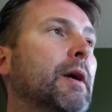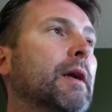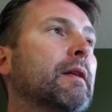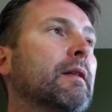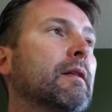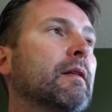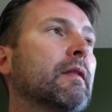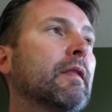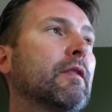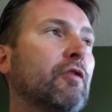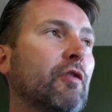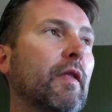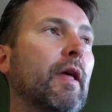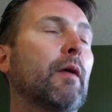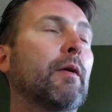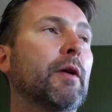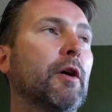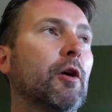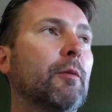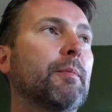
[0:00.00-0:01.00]
but it, so
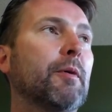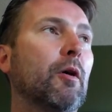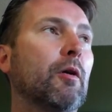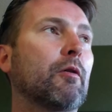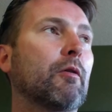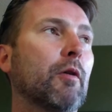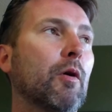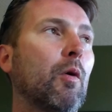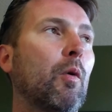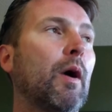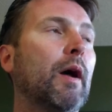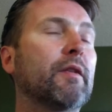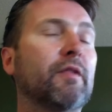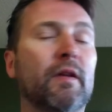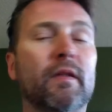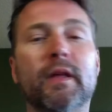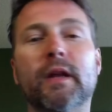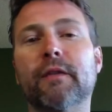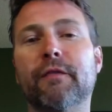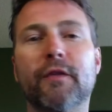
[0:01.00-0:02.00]
that would help y'all career wise.
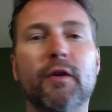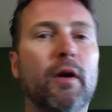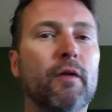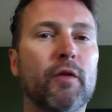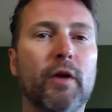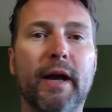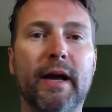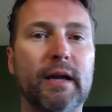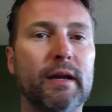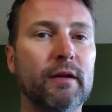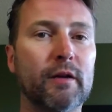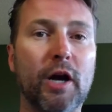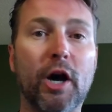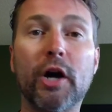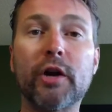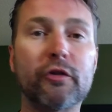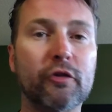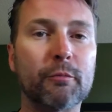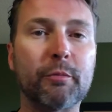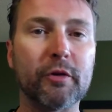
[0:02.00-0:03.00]
And then if you ever had an
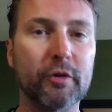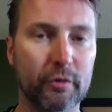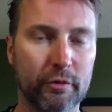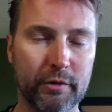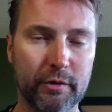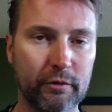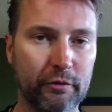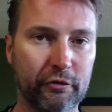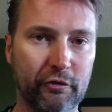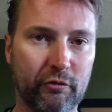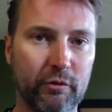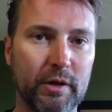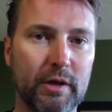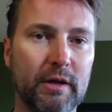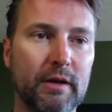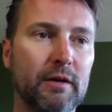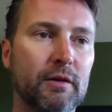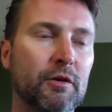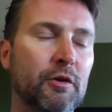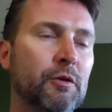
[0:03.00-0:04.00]
entrepreneurial
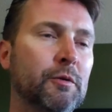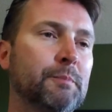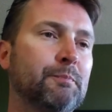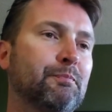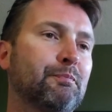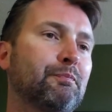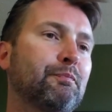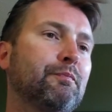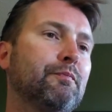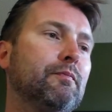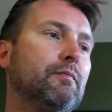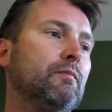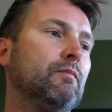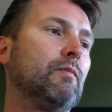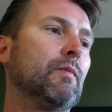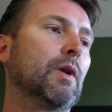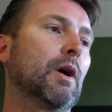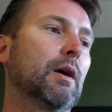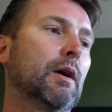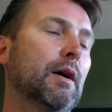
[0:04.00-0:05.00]
streak in you,
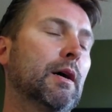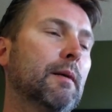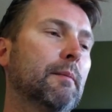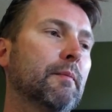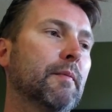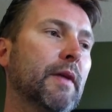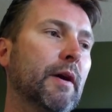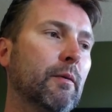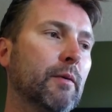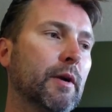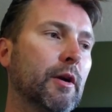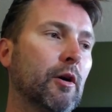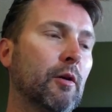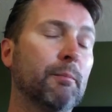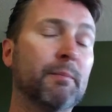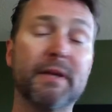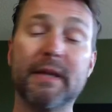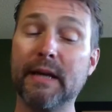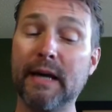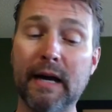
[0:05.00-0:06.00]
um, that would help.
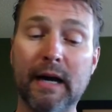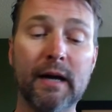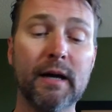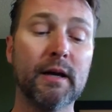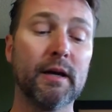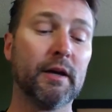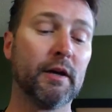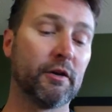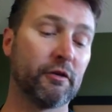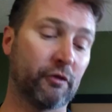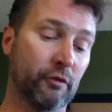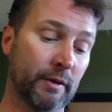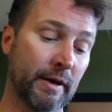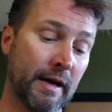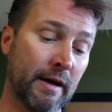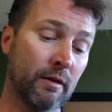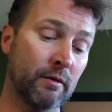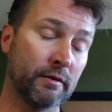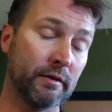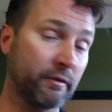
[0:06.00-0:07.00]
But yeah, so
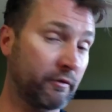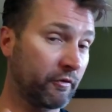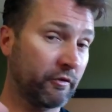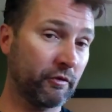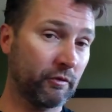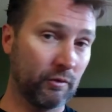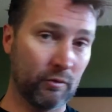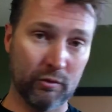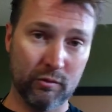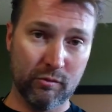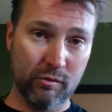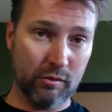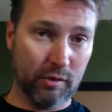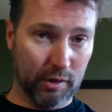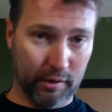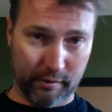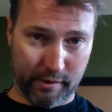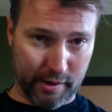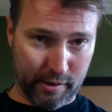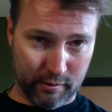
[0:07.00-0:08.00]
now this is the old
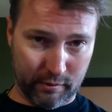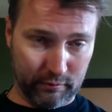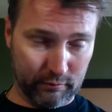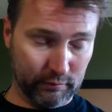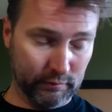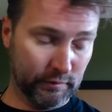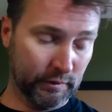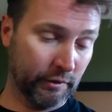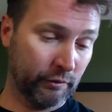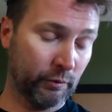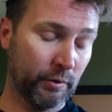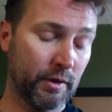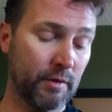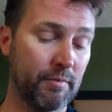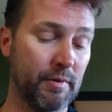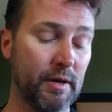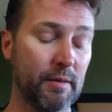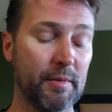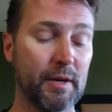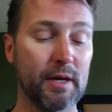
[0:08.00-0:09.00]
clear year. That's why you
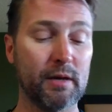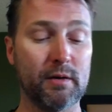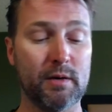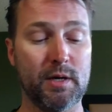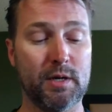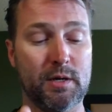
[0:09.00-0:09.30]
pay me.